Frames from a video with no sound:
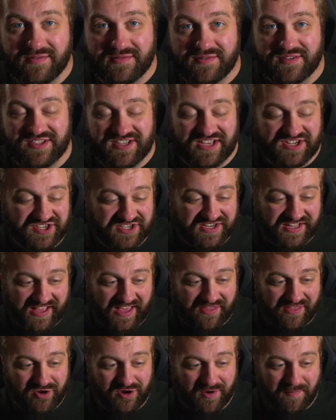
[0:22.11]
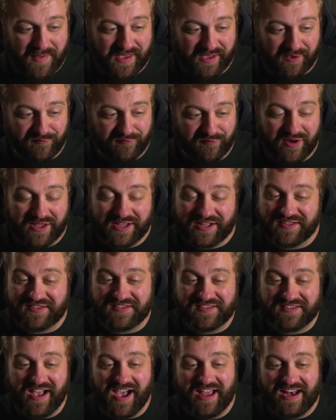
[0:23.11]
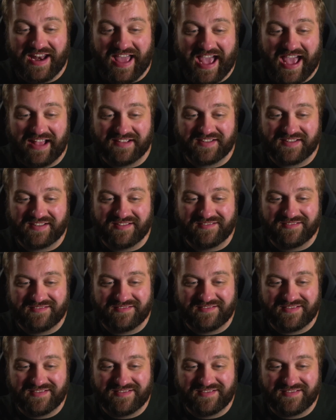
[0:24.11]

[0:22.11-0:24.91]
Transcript: stitched together to make a Frankenstein-esque